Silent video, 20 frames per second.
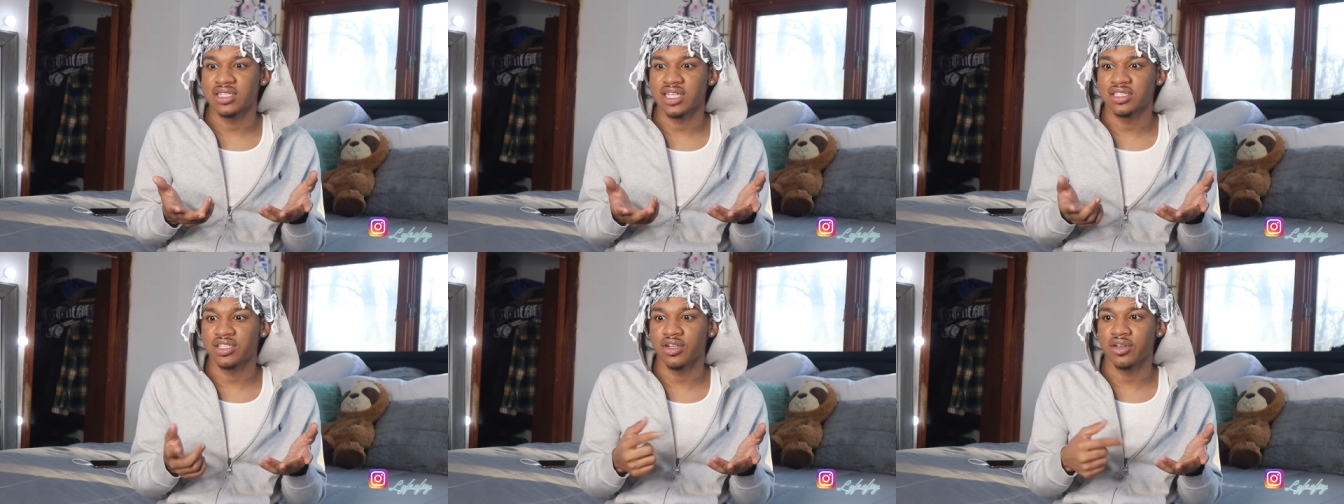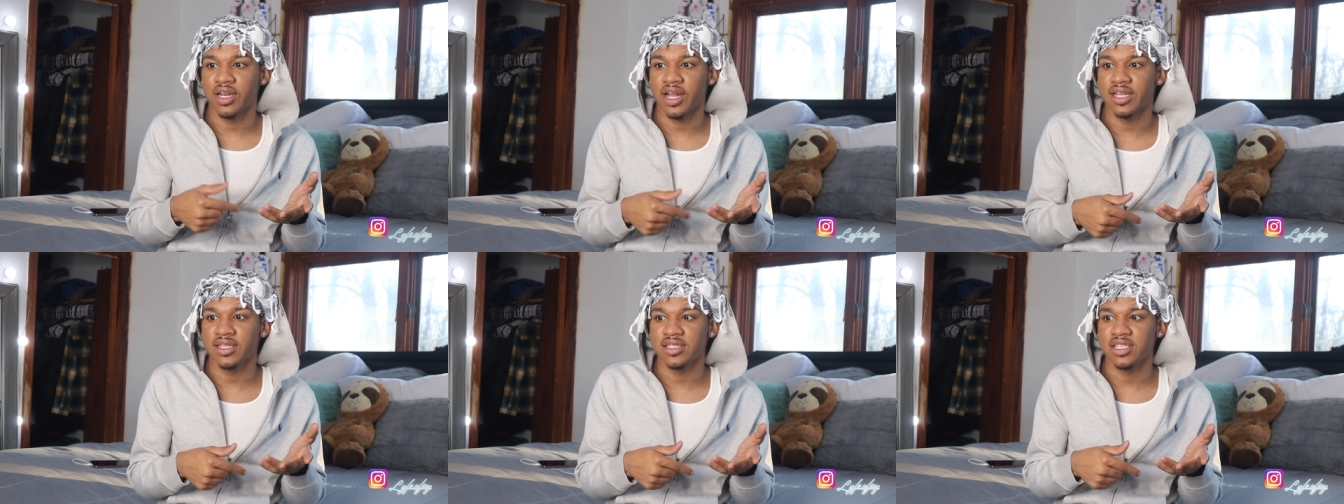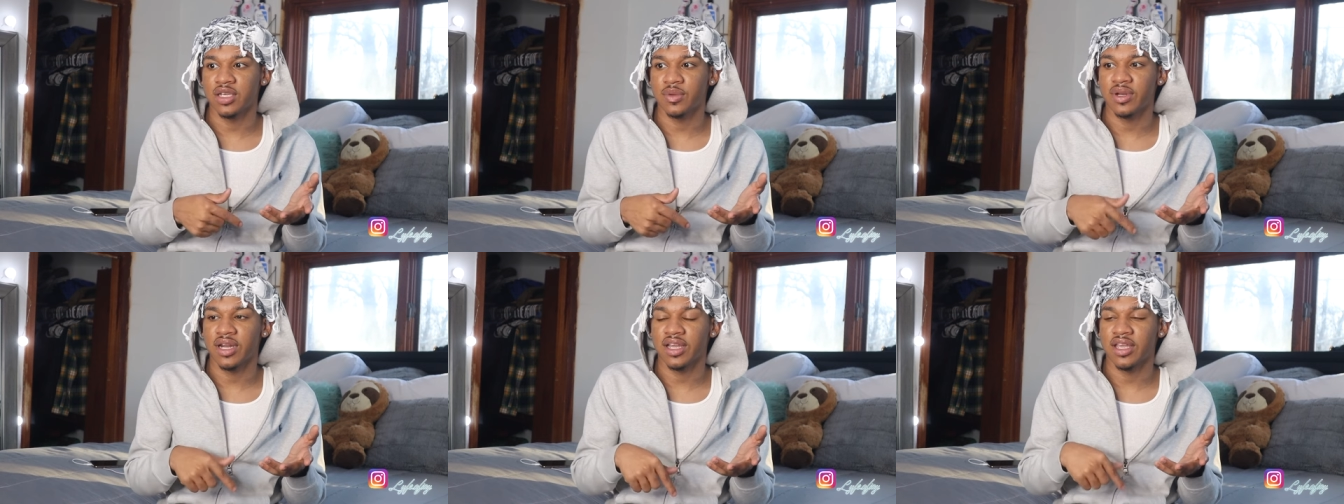I turned
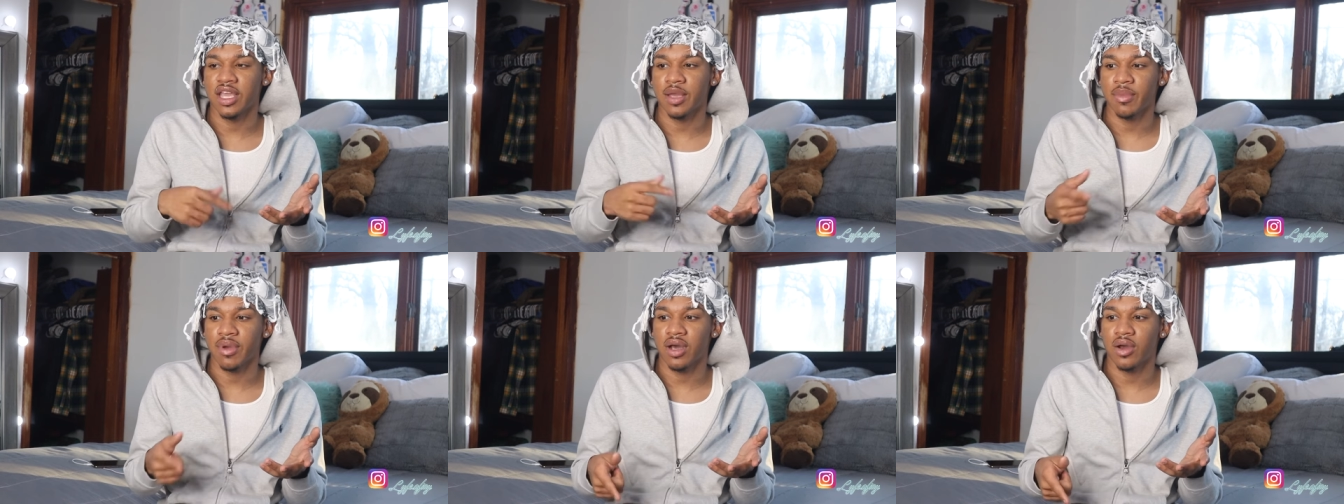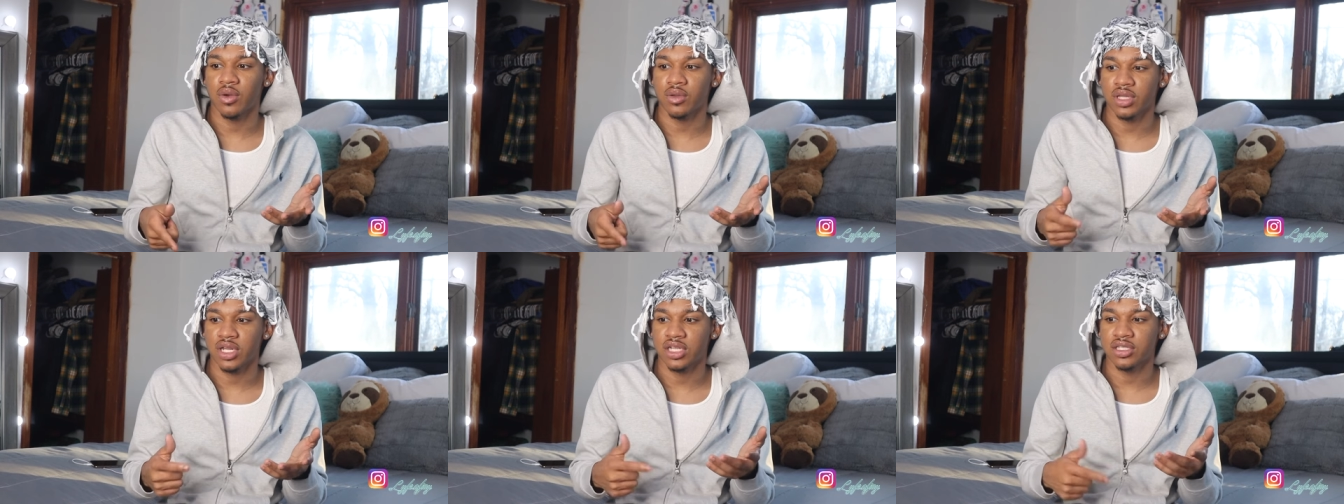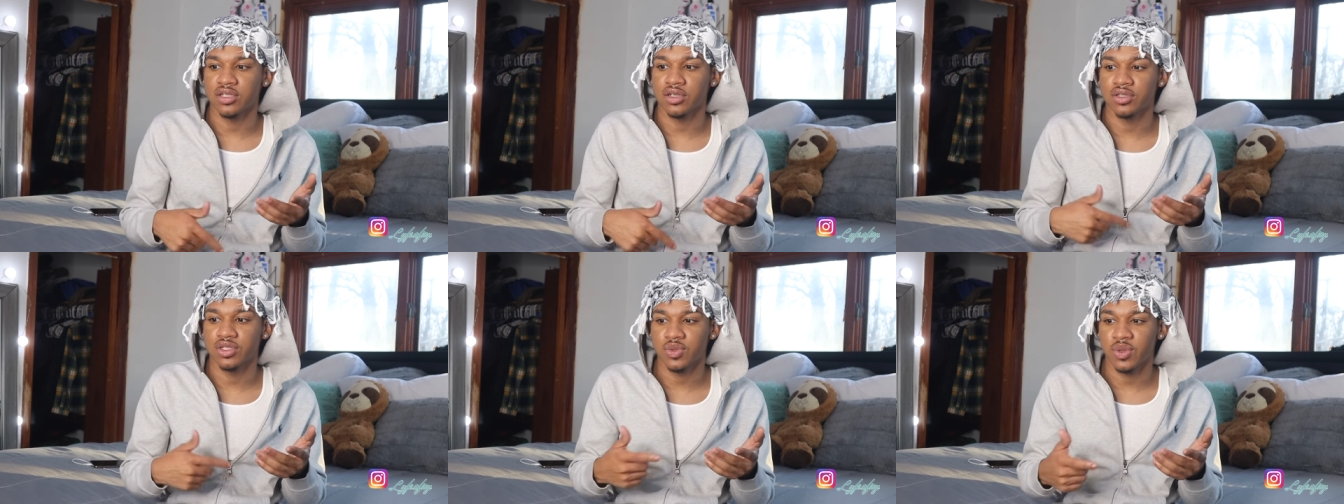nineteen when I came out, then I
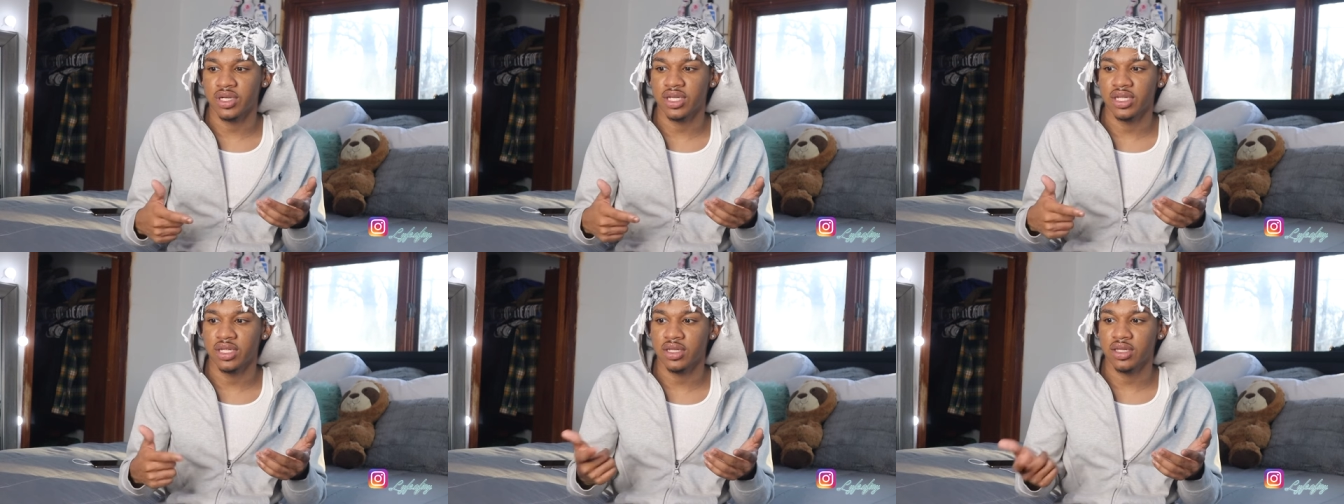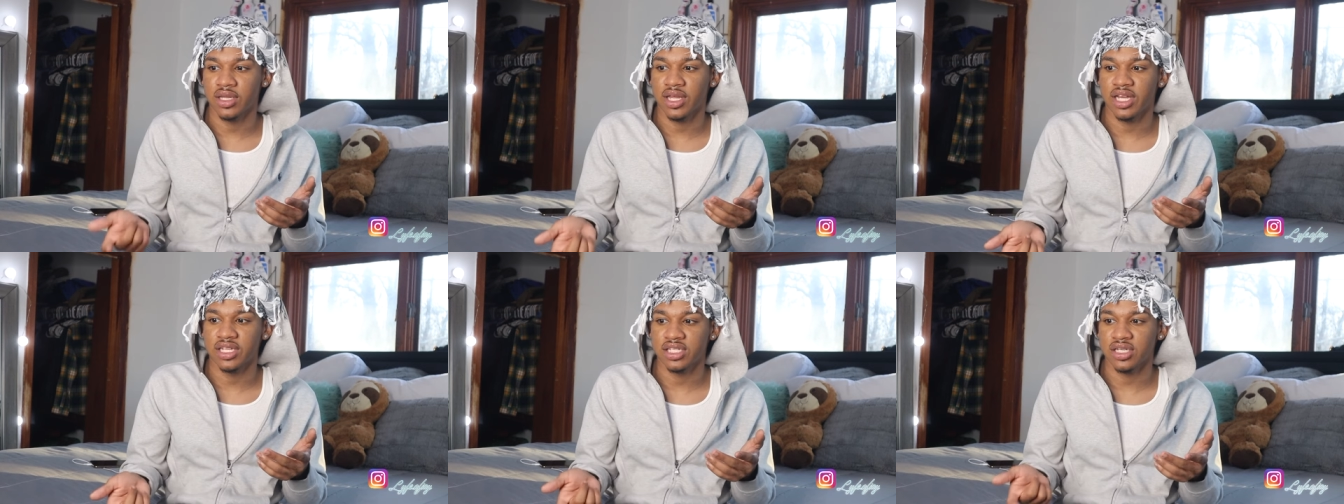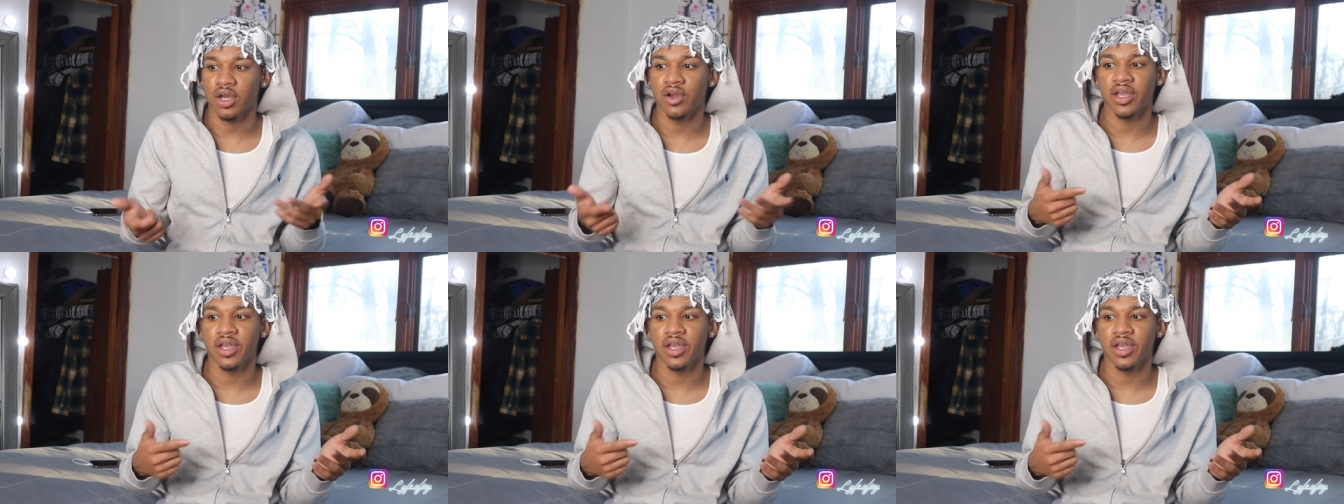turned twenty last year.